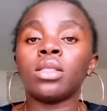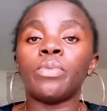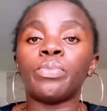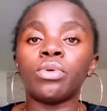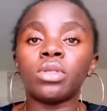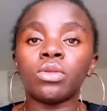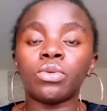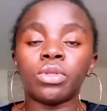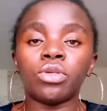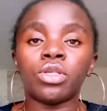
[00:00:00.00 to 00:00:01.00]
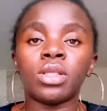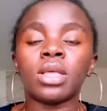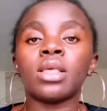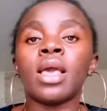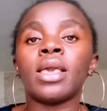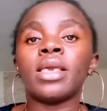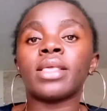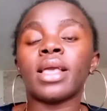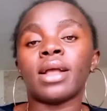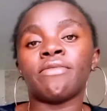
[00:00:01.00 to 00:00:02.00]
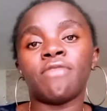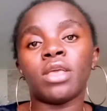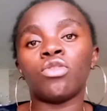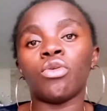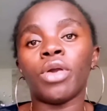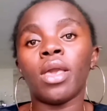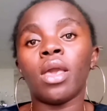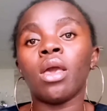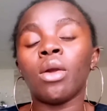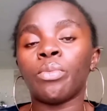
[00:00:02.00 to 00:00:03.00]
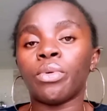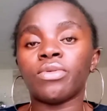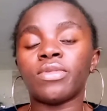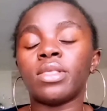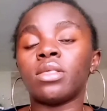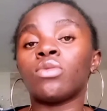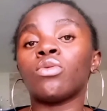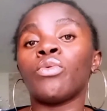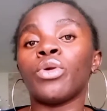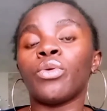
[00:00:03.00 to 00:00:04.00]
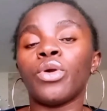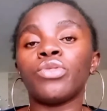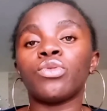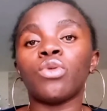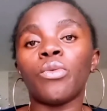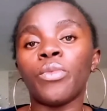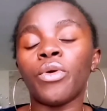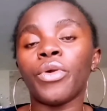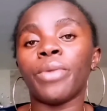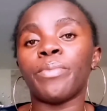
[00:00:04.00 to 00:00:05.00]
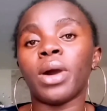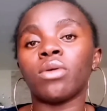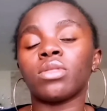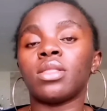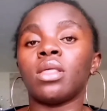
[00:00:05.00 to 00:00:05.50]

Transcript: the protein conditioners it can affect your hair porosity. So we are going to talk more about